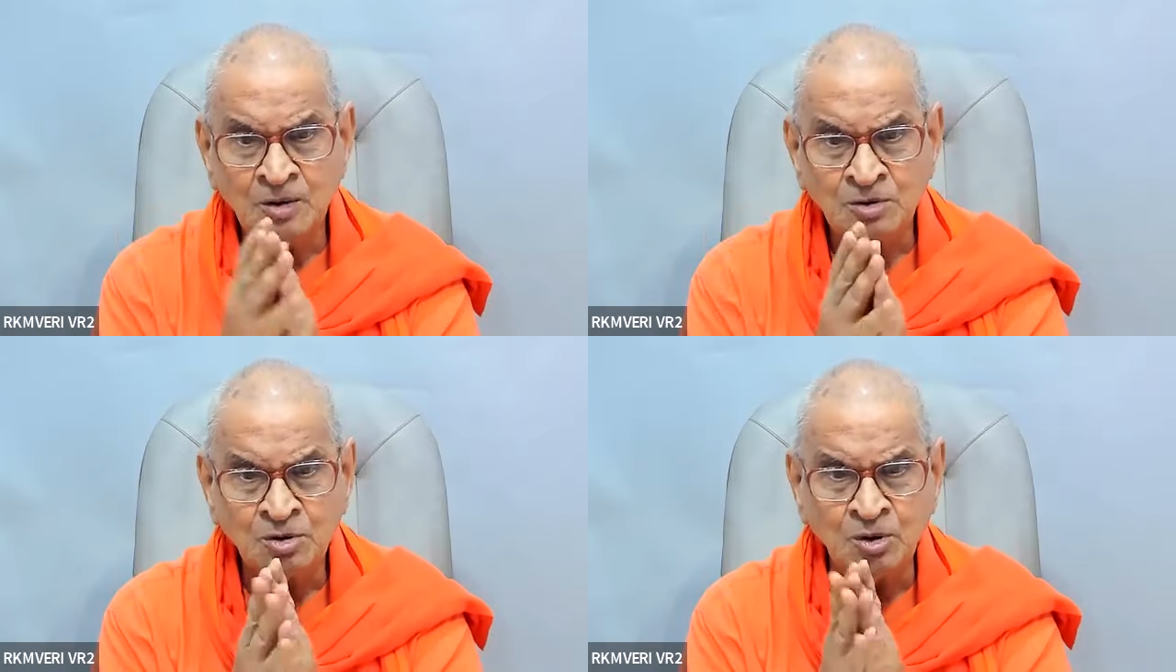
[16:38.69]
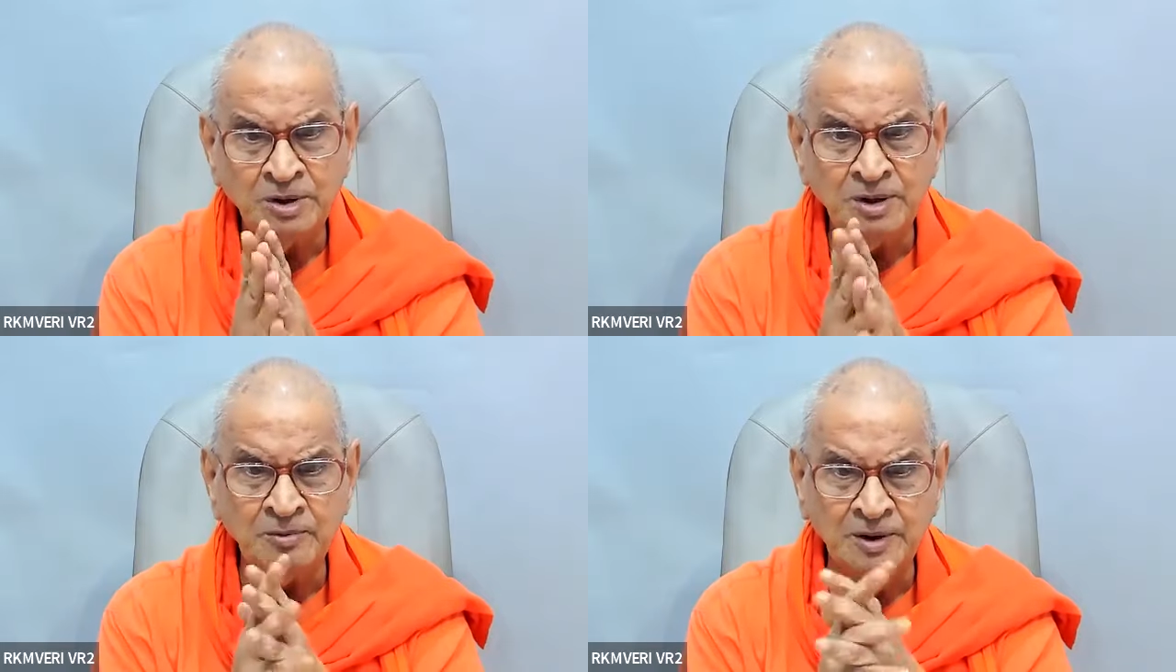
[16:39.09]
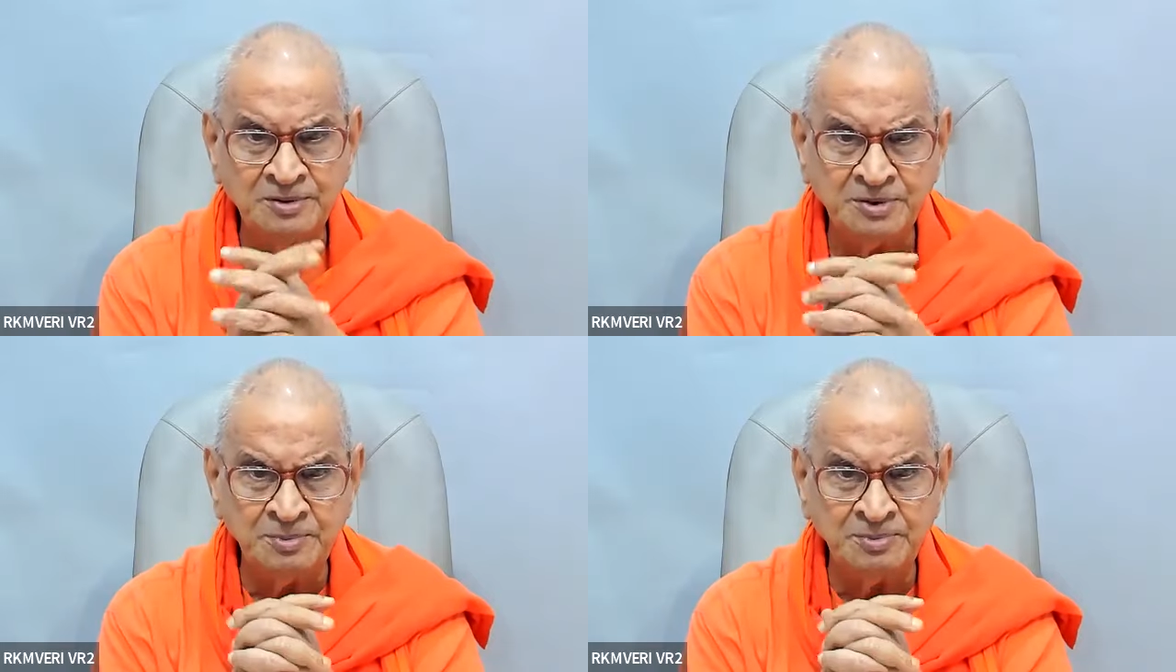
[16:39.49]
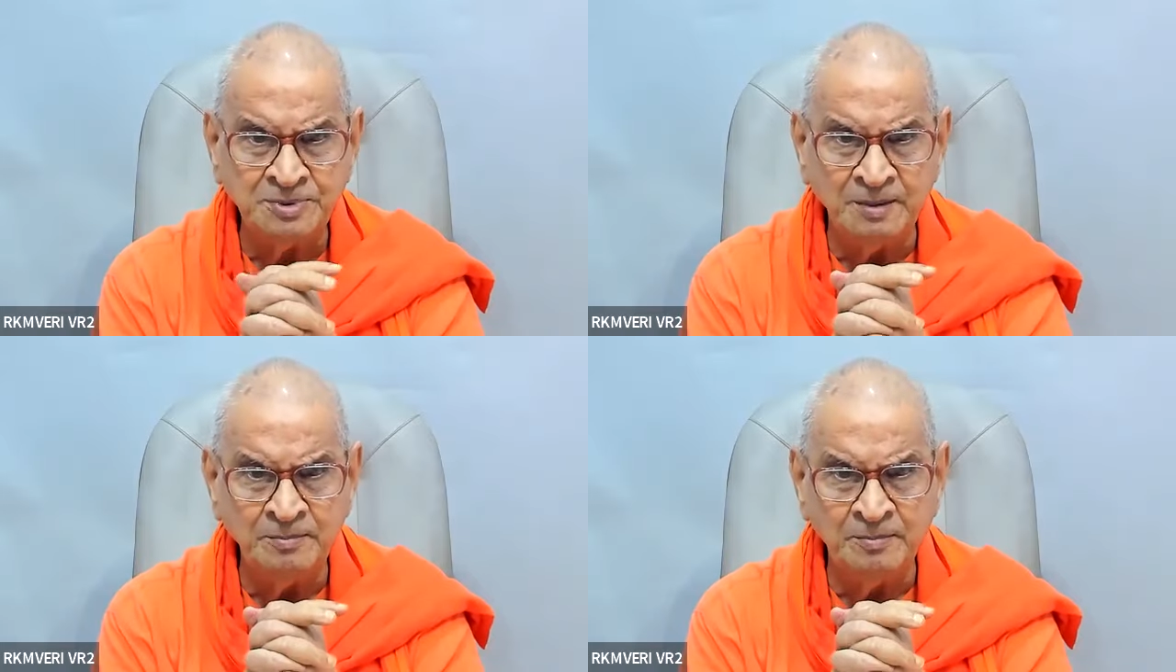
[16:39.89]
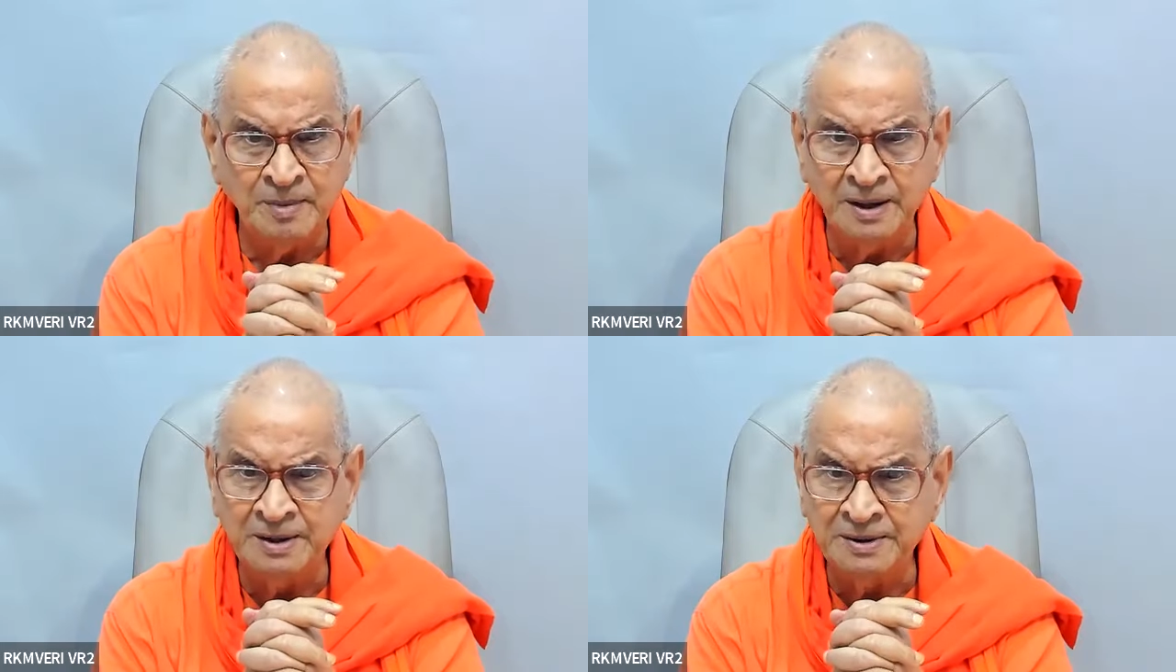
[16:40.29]
So he worships them
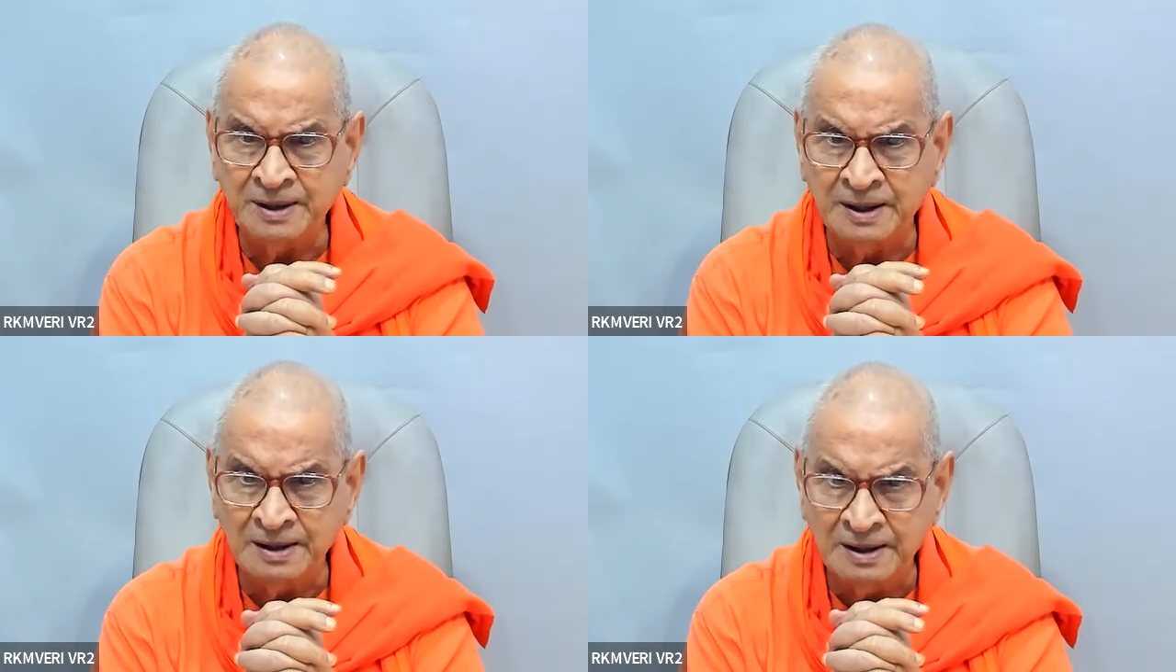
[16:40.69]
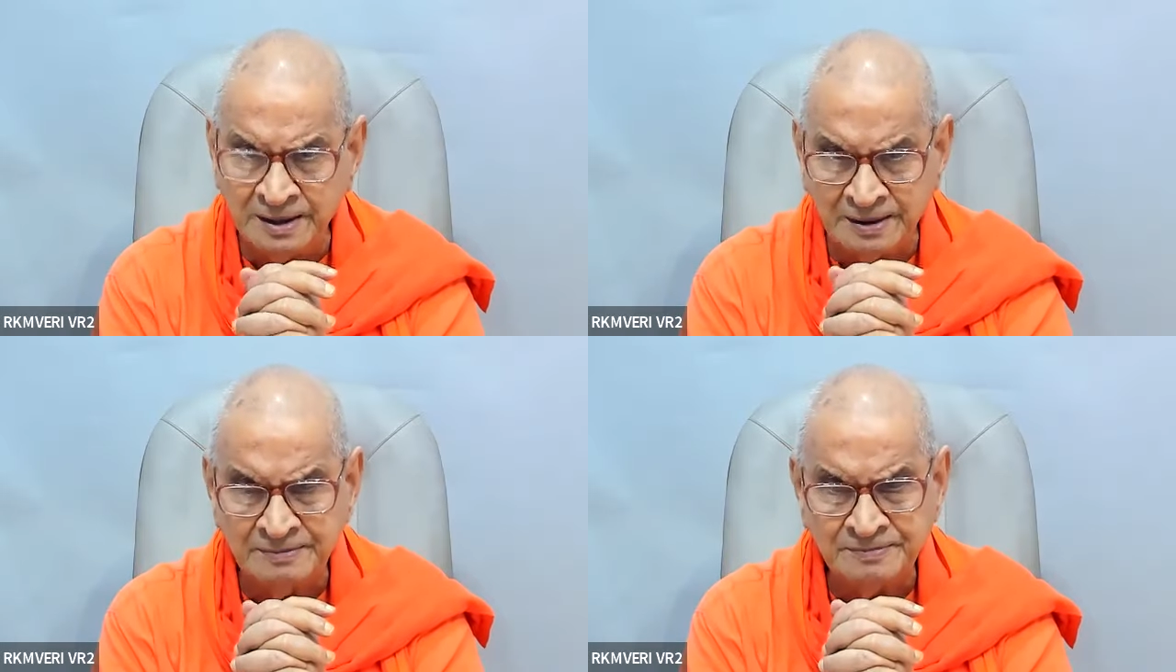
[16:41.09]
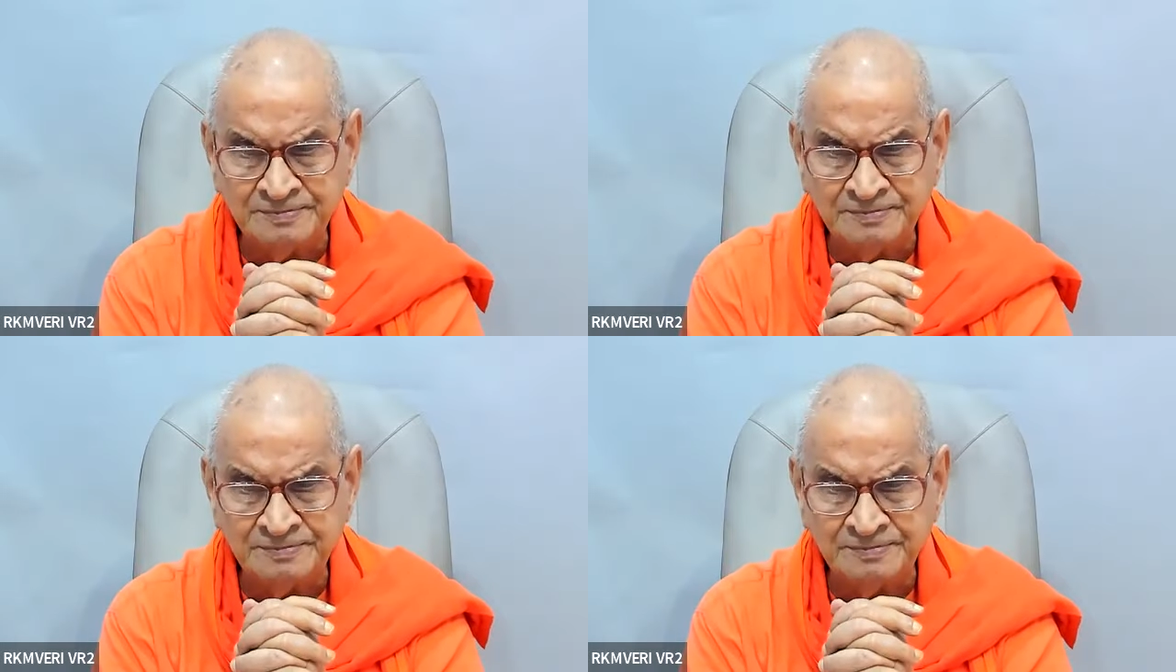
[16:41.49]
mentally.